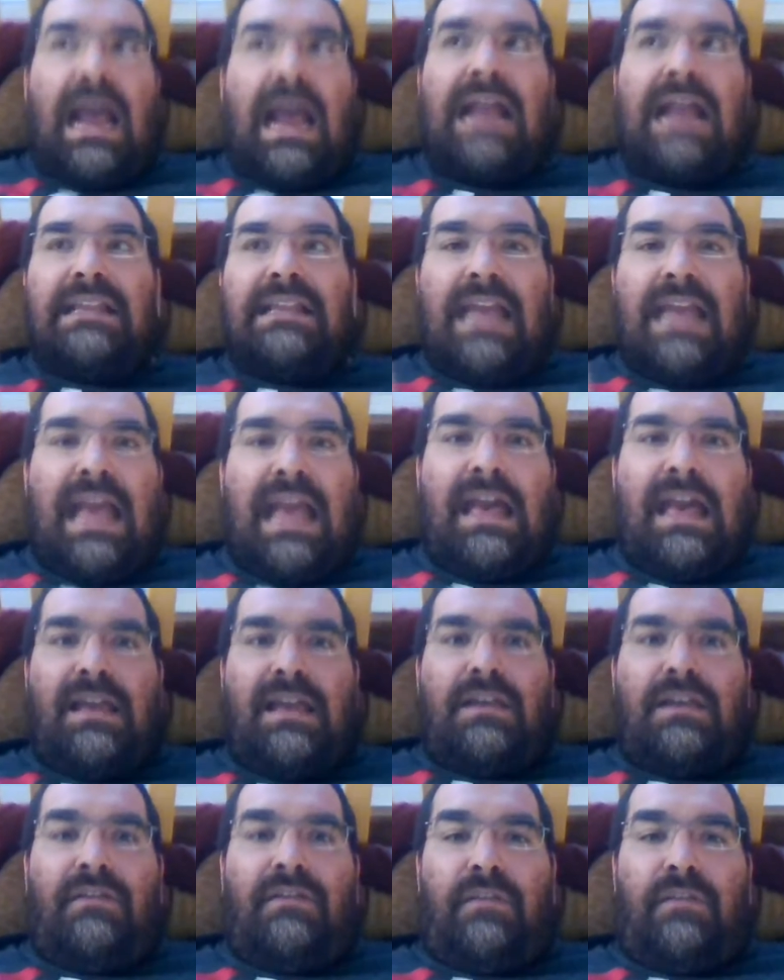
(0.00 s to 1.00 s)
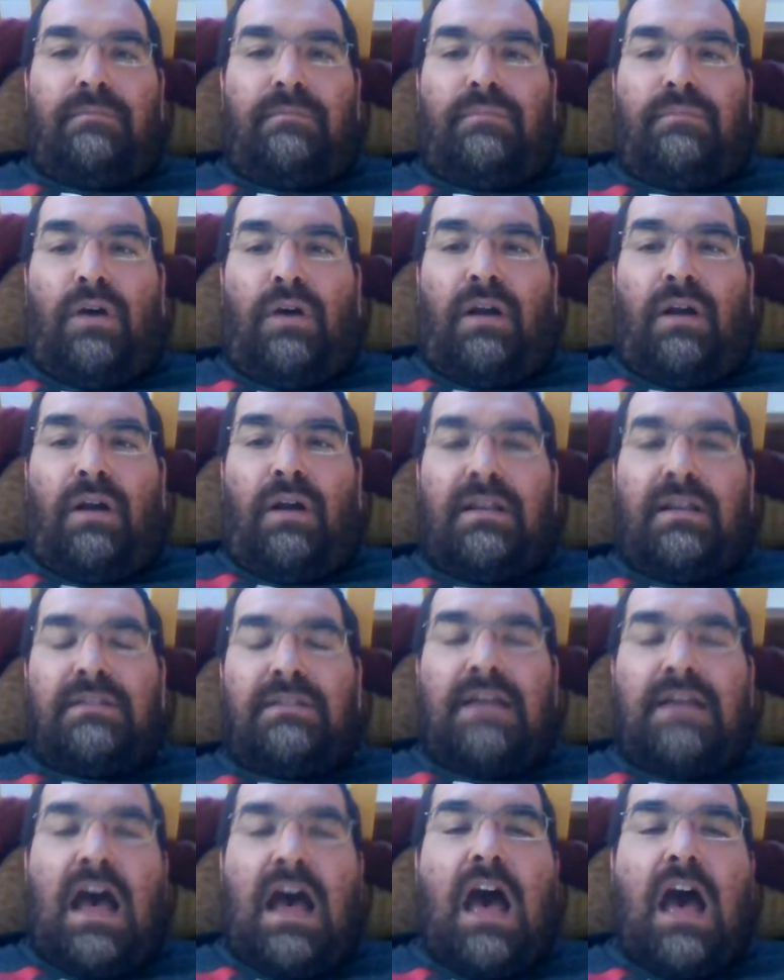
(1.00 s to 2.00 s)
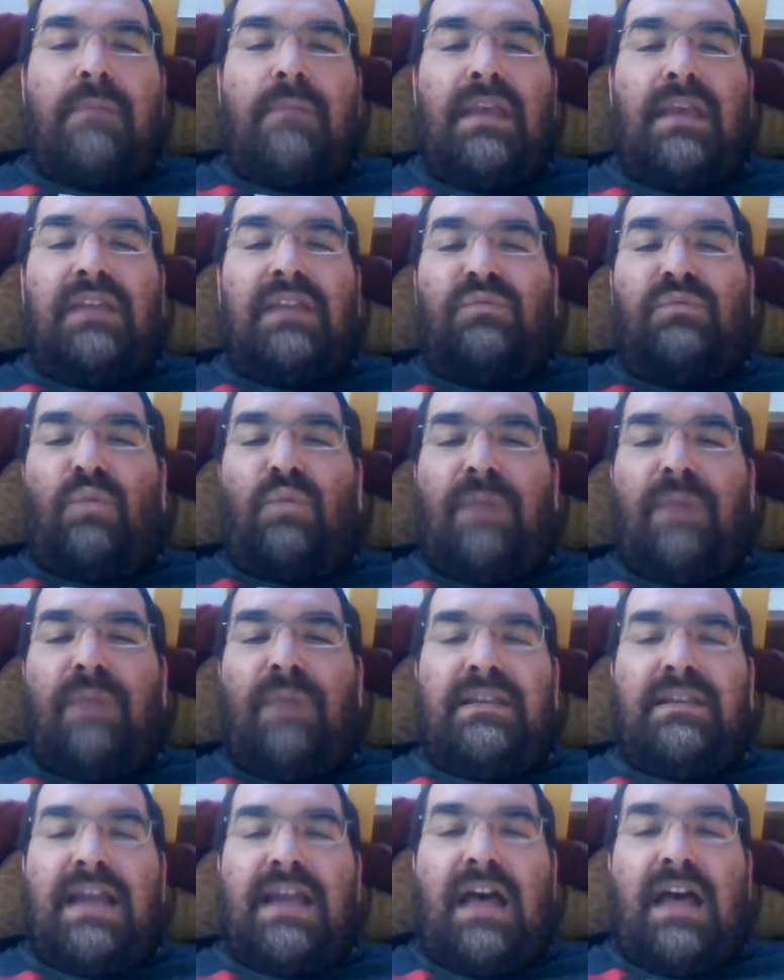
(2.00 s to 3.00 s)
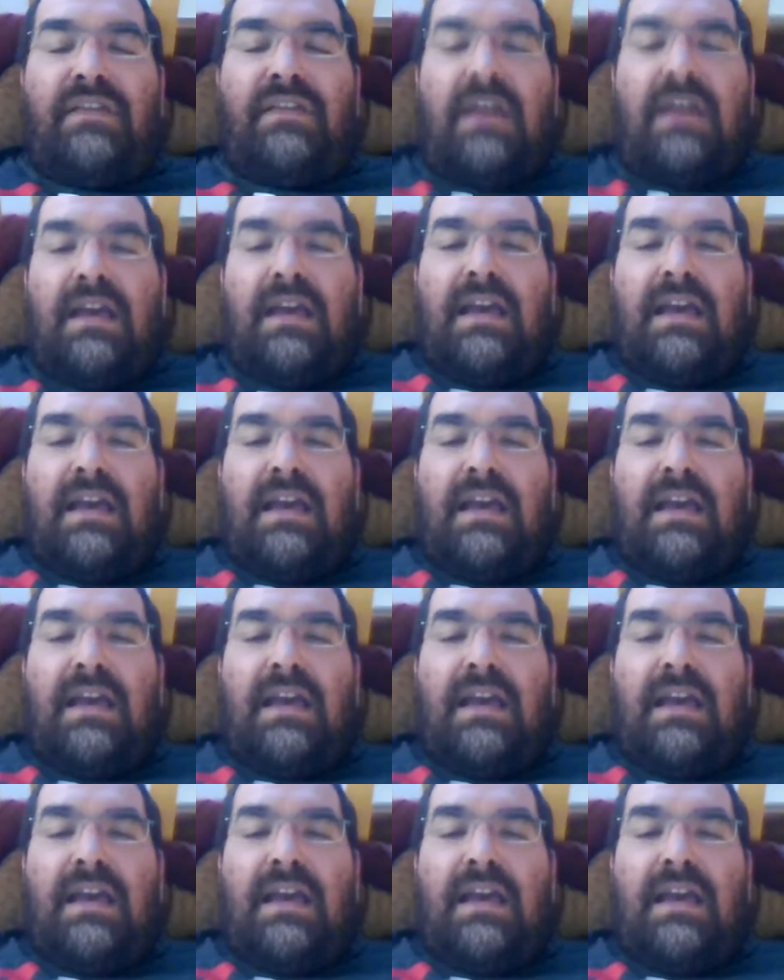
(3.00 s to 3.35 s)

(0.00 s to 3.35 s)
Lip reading: At the end of the book, Tom is whipped to death